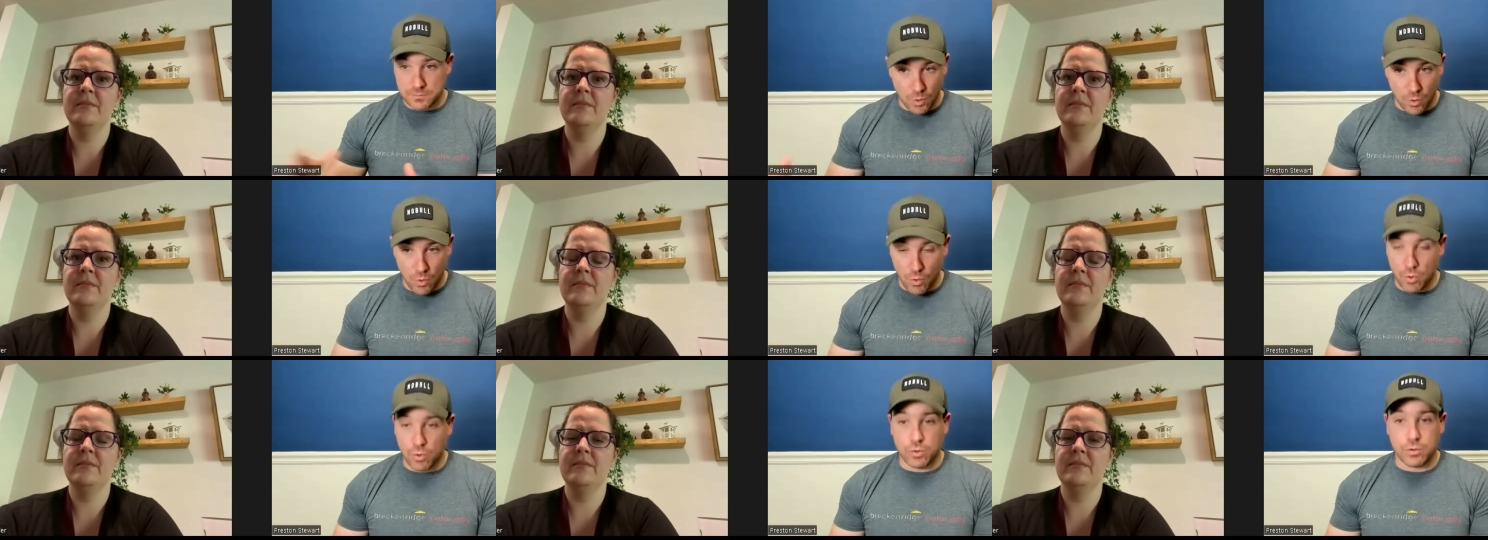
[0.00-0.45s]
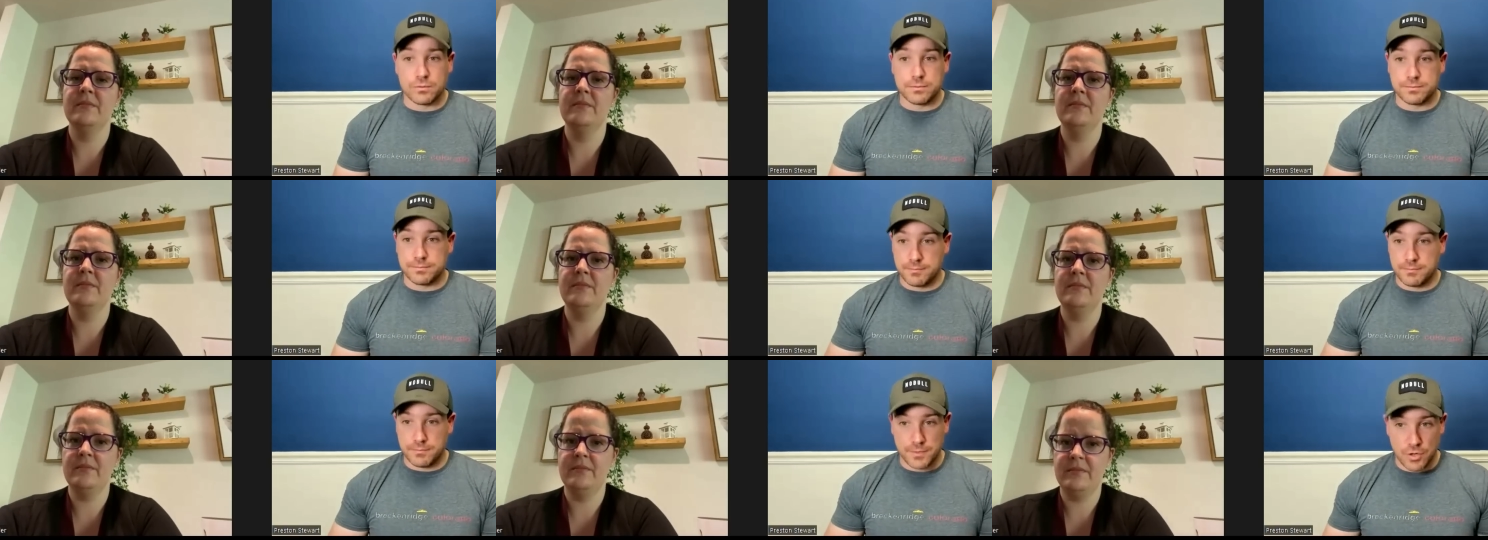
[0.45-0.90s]
Speaker 1: whole
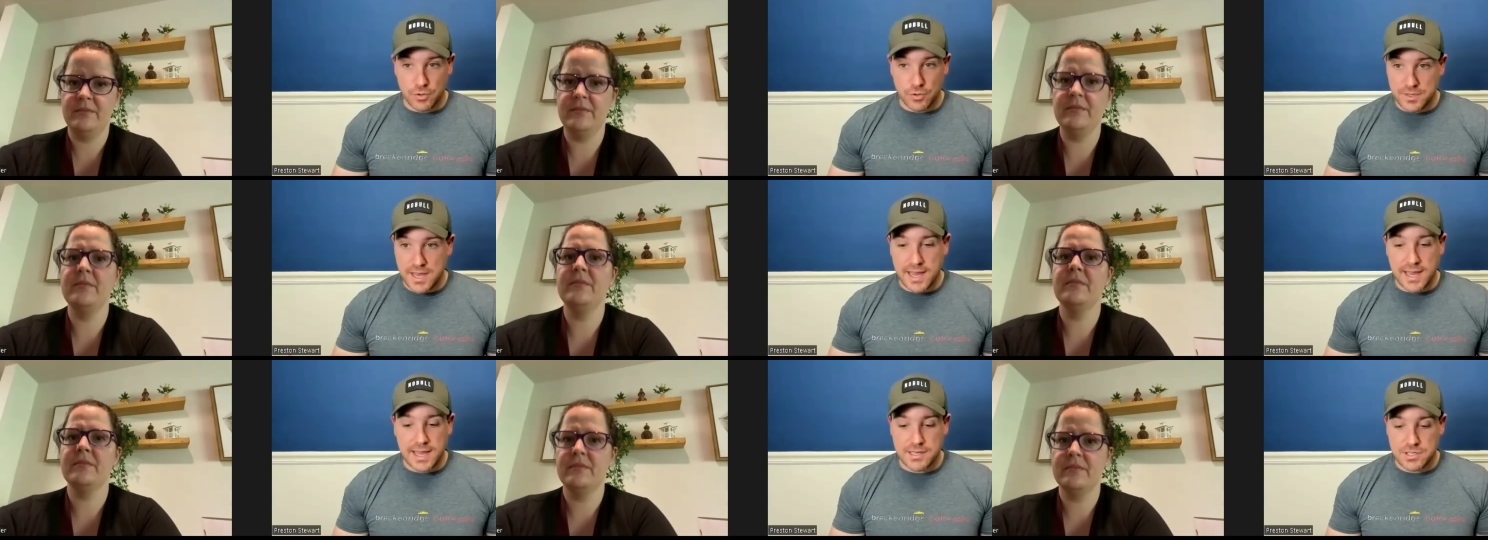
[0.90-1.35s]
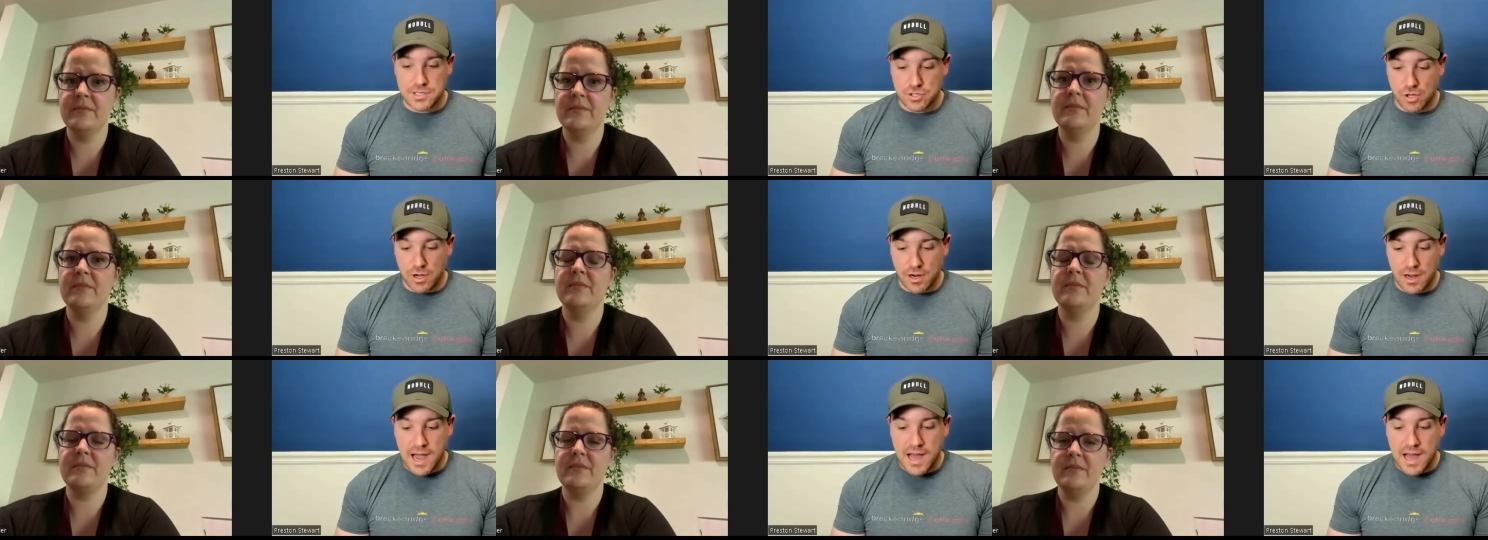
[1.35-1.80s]
you know decades
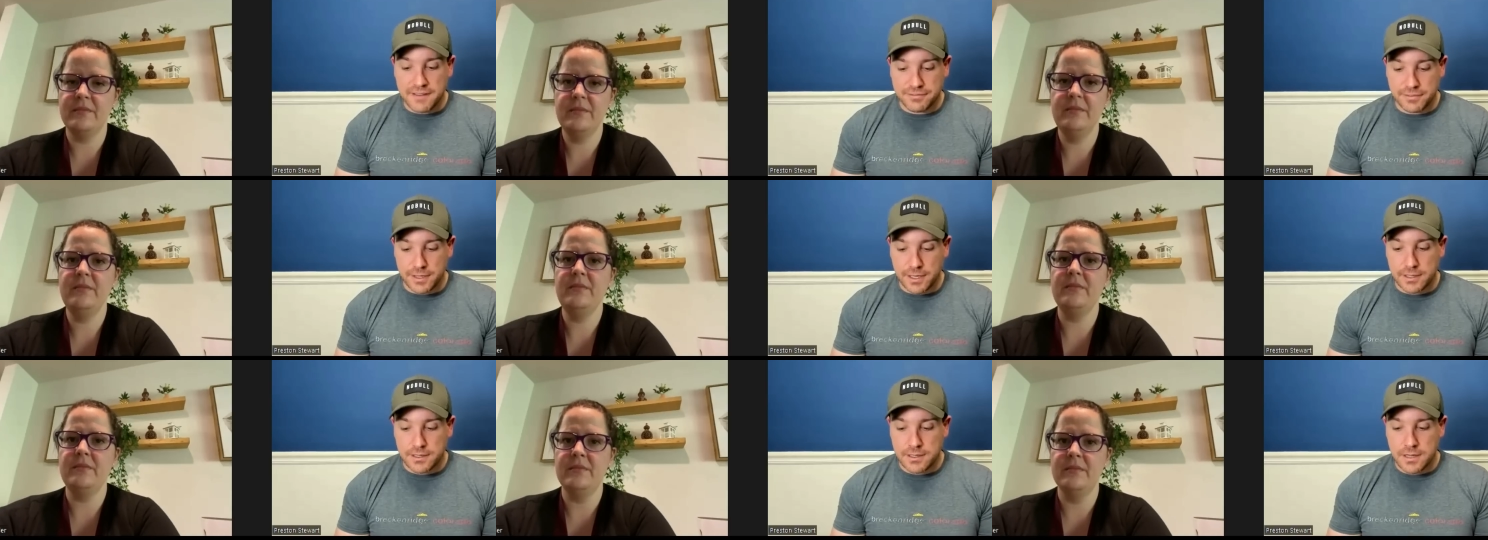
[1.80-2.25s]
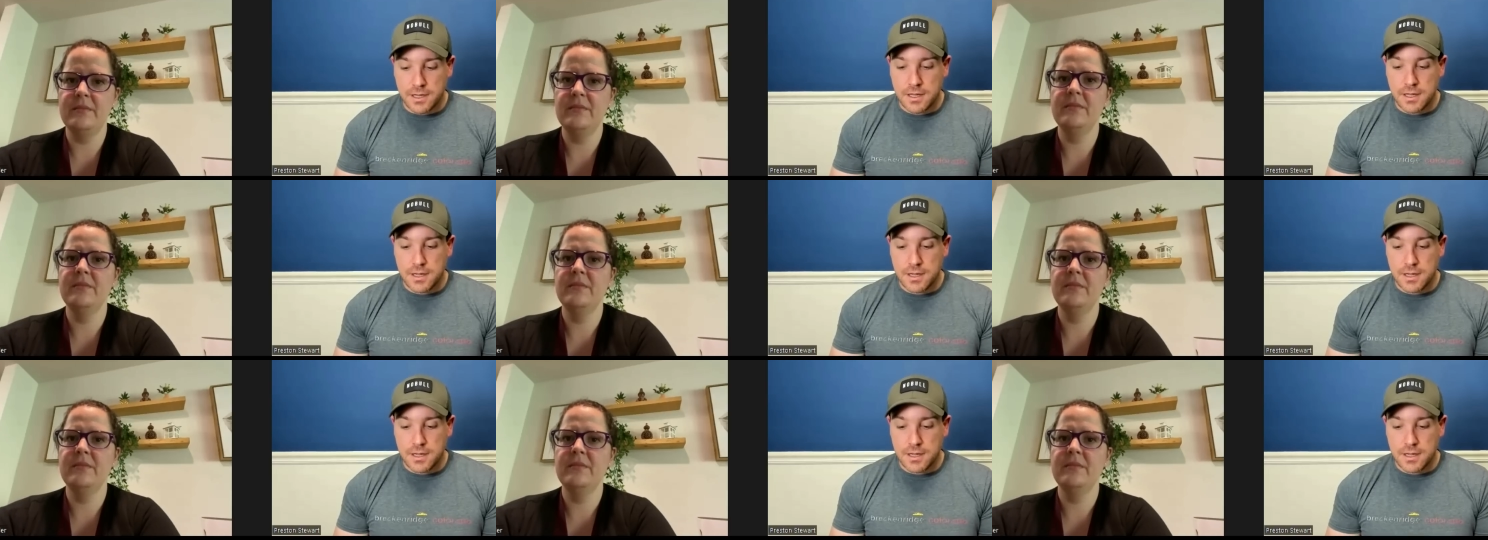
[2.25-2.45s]
long conflict.